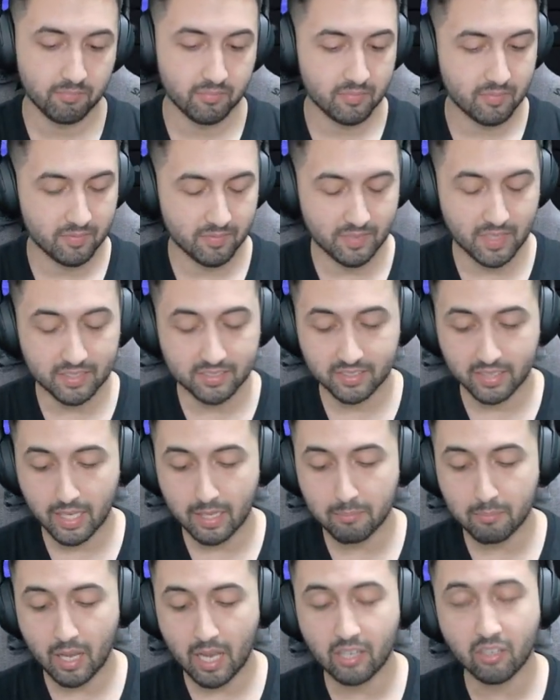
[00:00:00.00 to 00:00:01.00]
This
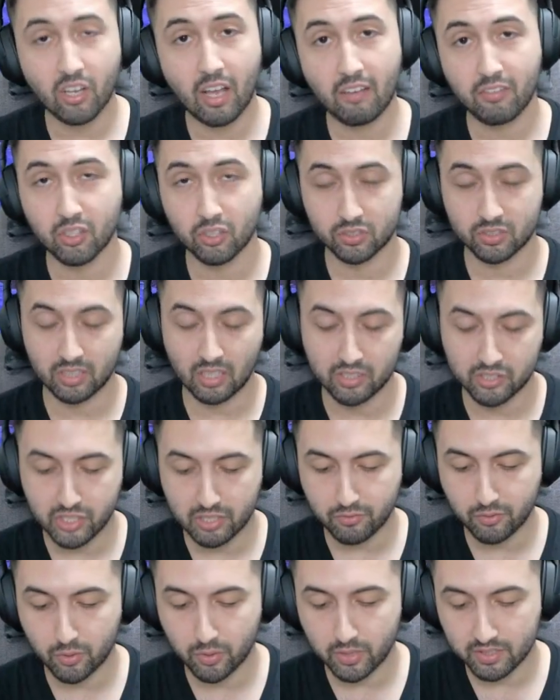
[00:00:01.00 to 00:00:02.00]
game, I don't have nostalgia
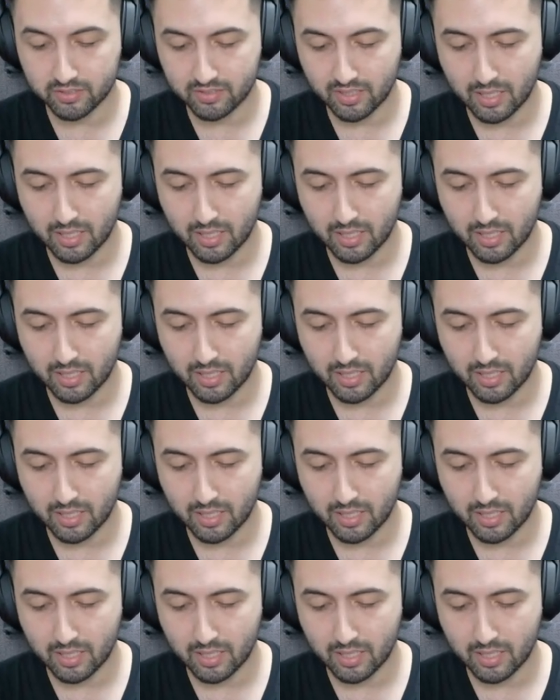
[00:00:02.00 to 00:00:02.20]
for it.